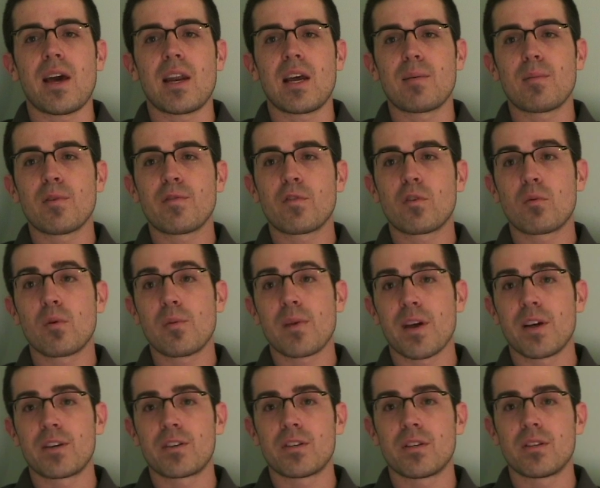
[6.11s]
and I'm a former
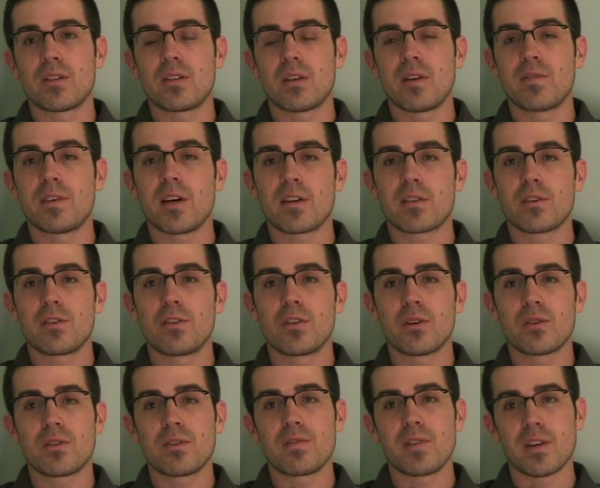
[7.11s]
patient of Dr.
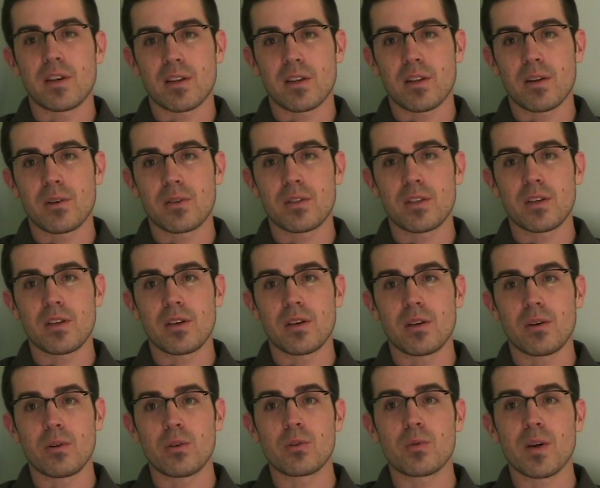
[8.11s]
Joseph Nicolosi,
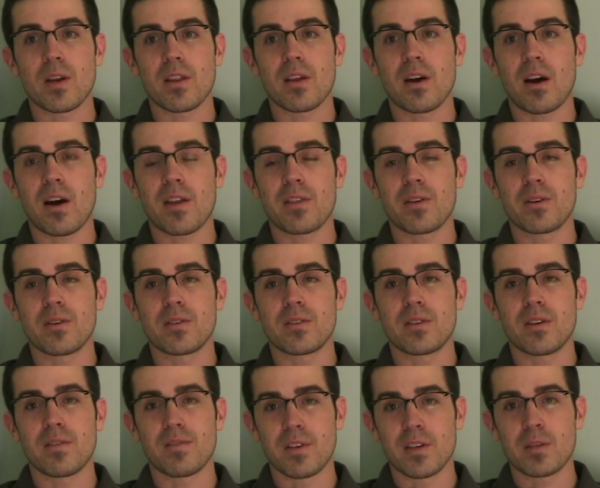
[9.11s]
who is one of the authors
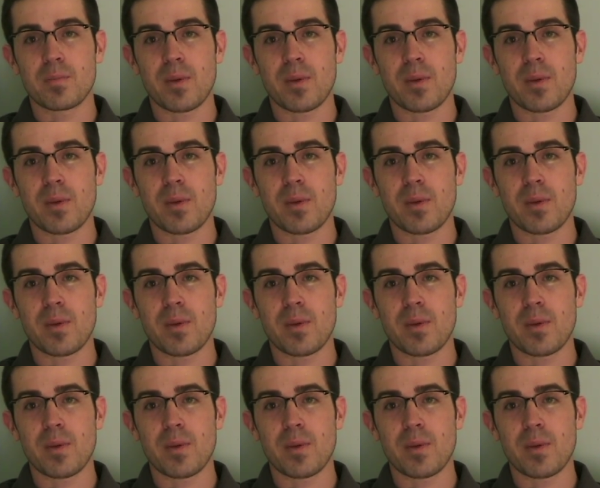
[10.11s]
of this